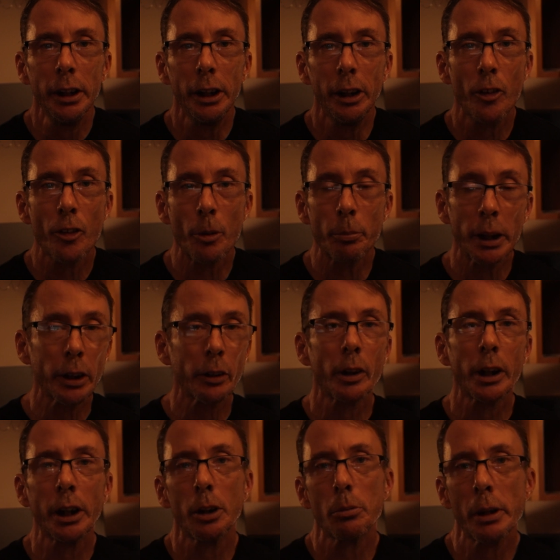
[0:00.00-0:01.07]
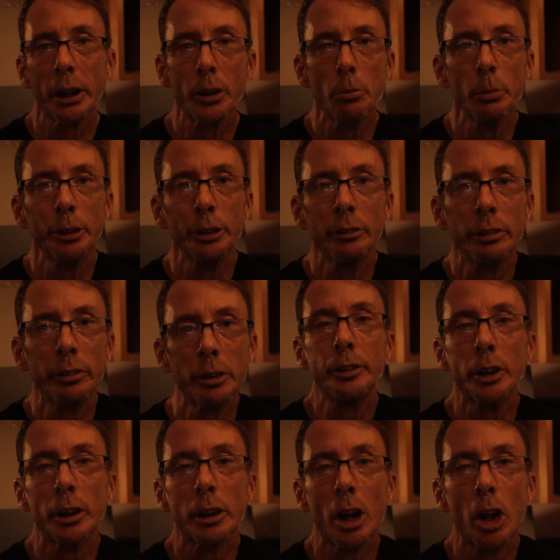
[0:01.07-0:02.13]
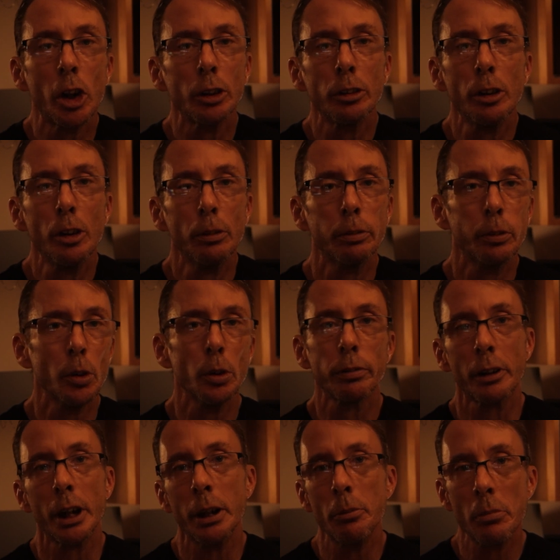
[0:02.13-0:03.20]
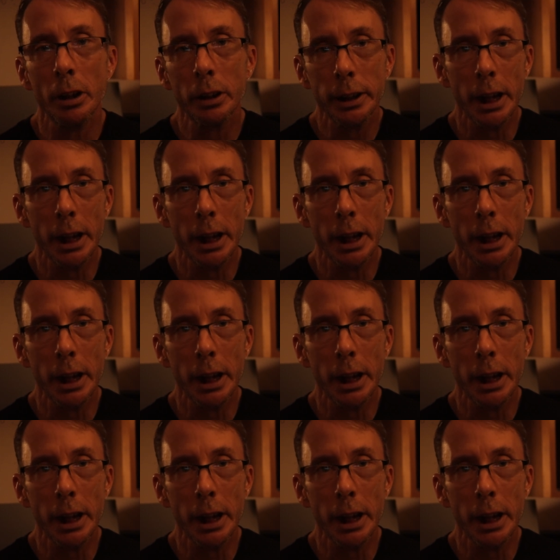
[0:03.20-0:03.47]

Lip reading: is I'm getting ready to make the move to all full-frame